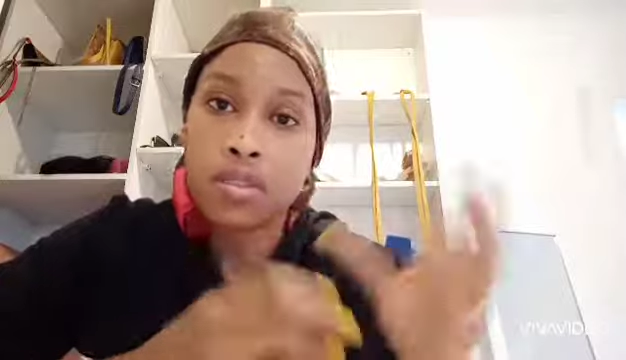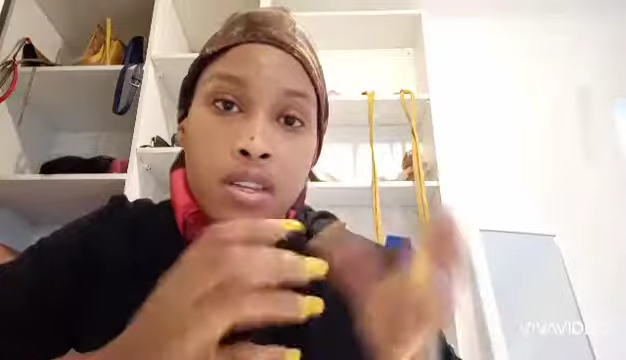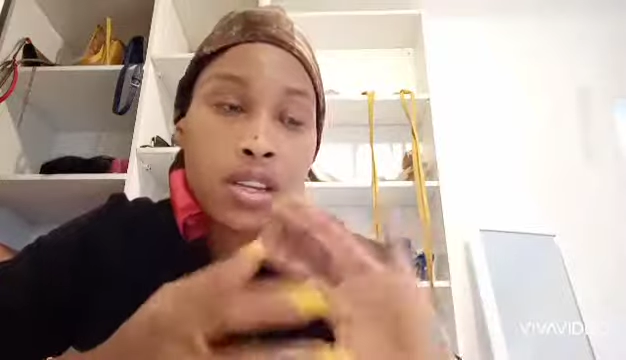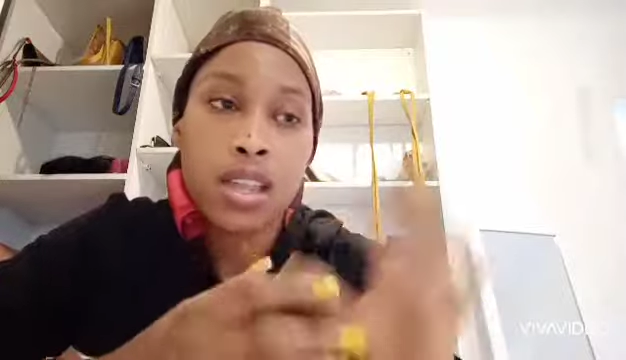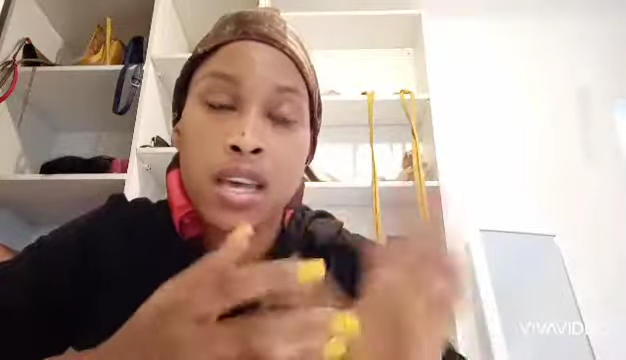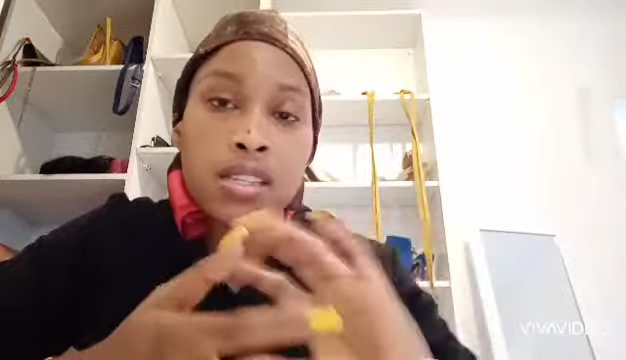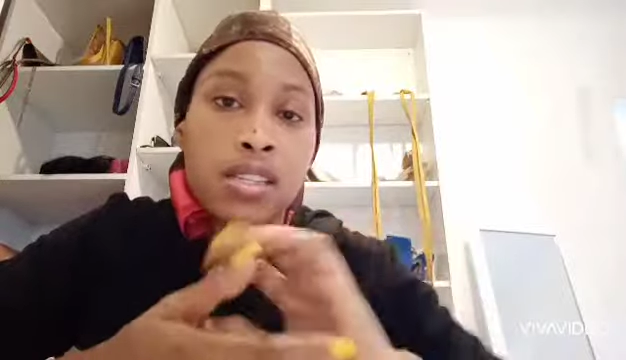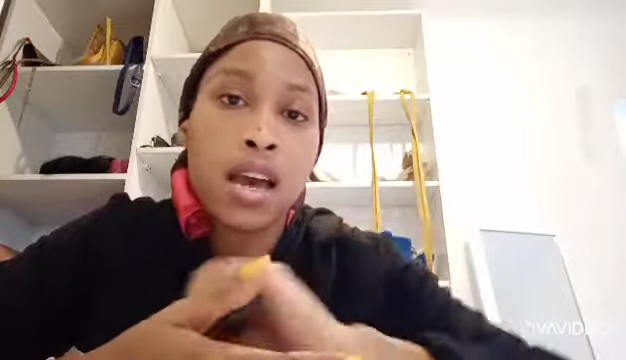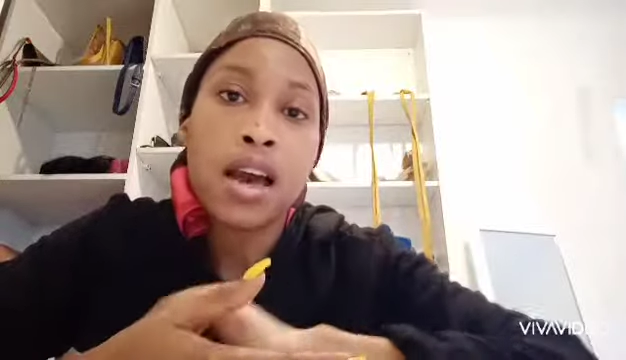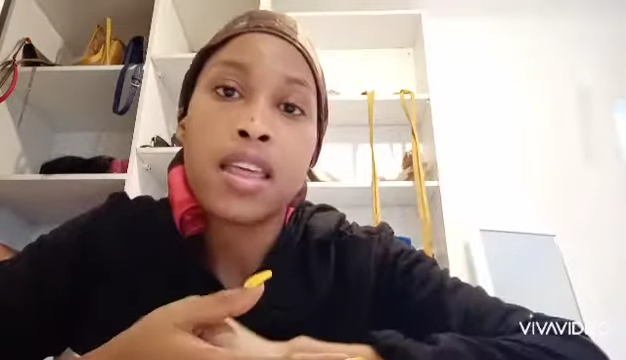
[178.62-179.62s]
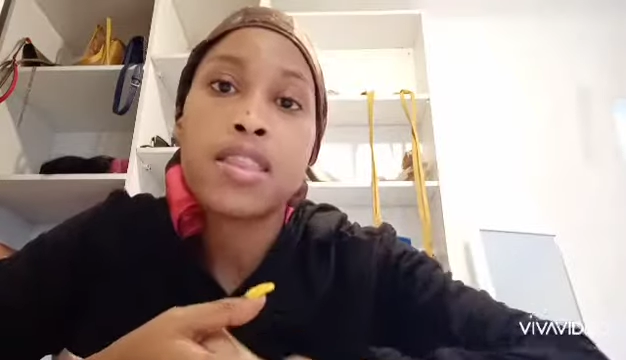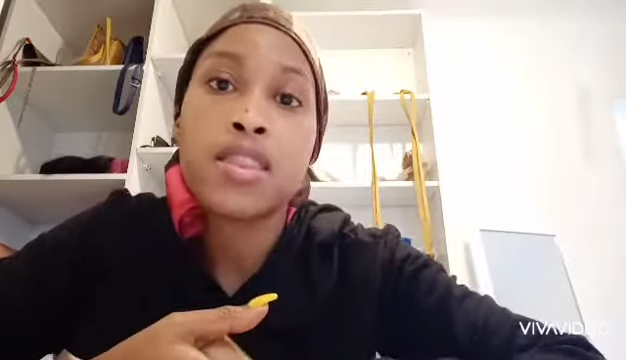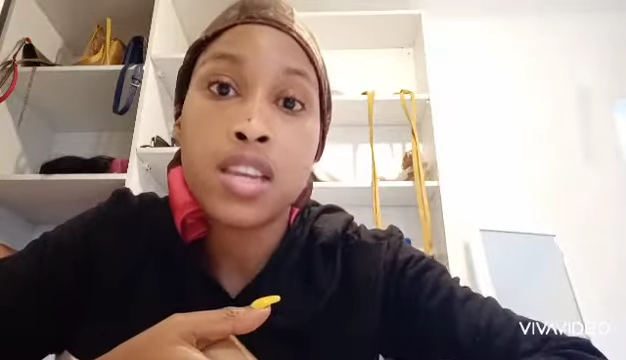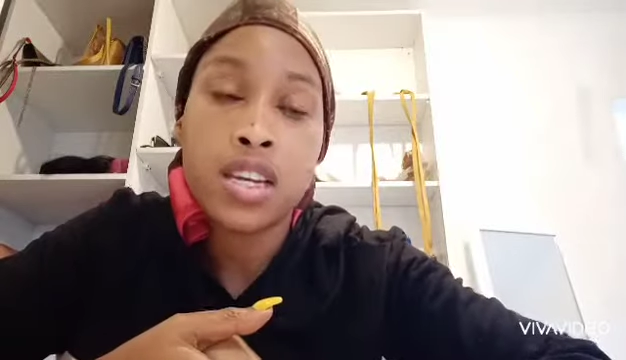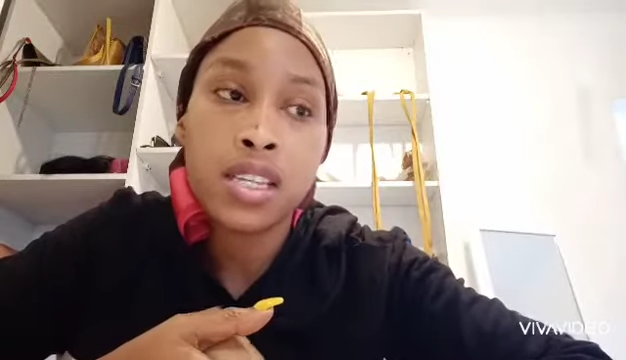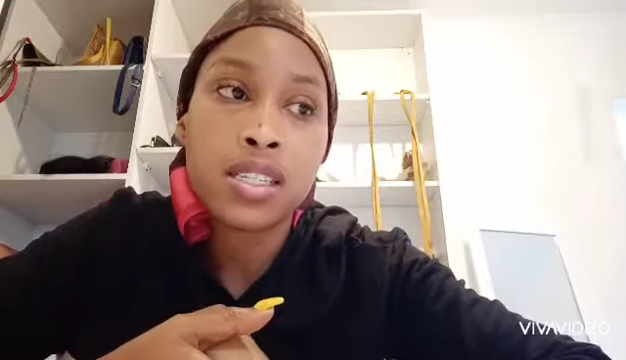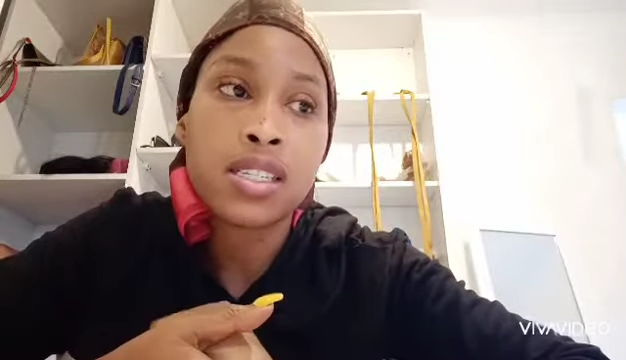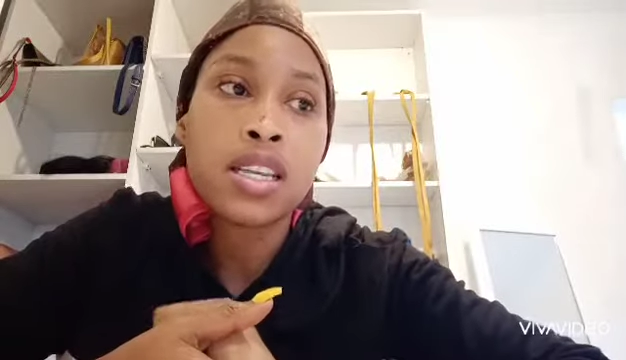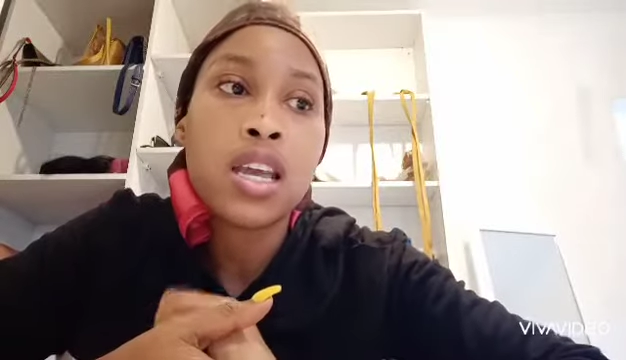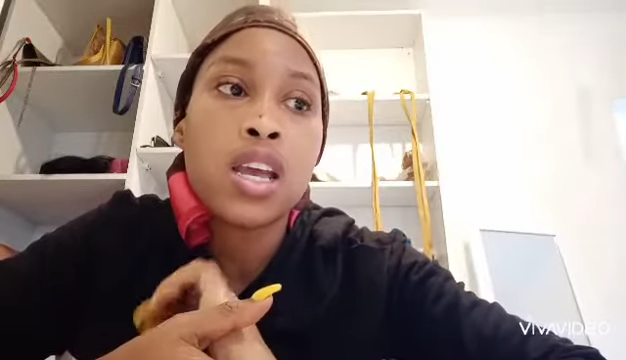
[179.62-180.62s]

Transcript: in that thickness.